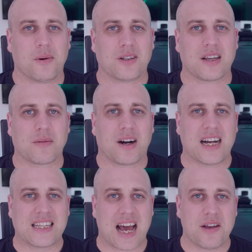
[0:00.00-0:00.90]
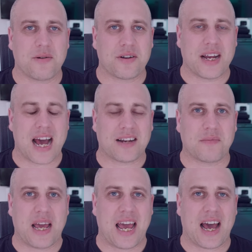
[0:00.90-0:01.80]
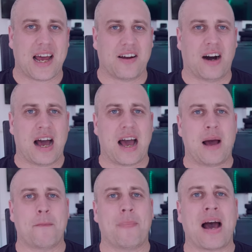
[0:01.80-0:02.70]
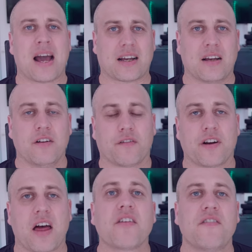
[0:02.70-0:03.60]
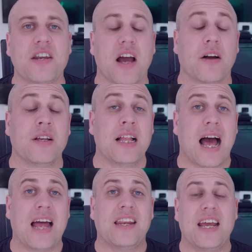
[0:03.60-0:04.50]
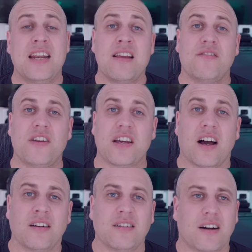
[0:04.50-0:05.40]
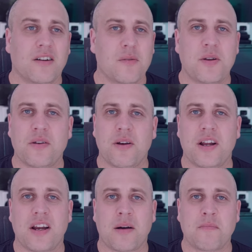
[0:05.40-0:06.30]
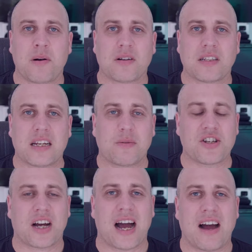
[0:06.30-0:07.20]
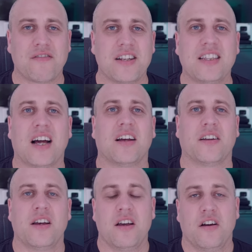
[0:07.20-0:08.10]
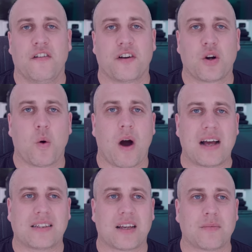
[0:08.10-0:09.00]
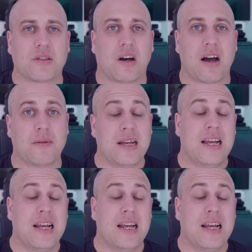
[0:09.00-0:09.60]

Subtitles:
What's up guys, how you all doing? Adam here and I am back for another video. And in this video, I'm gonna be doing an unboxing, which I haven't done for quite some time.